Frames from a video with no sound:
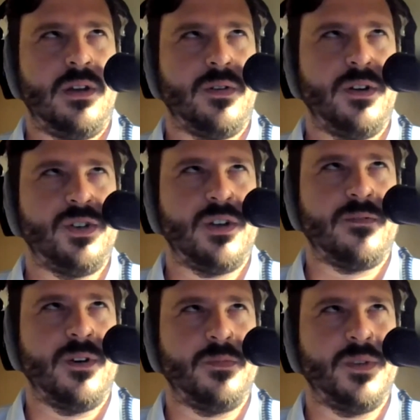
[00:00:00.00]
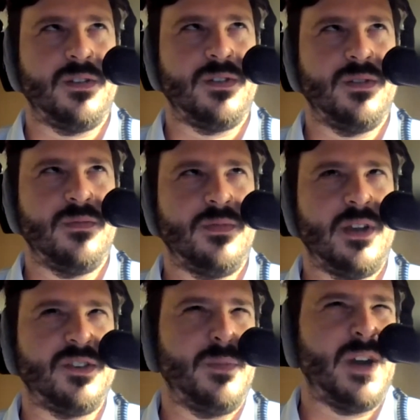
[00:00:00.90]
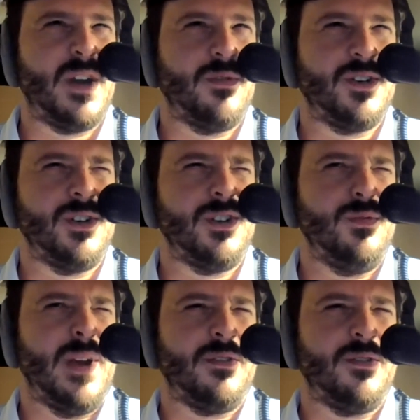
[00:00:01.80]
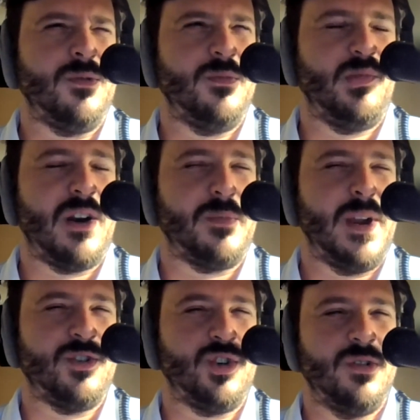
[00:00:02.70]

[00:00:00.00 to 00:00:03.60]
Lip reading: how can it check for updates? That's my question to you, Matthew, product manager.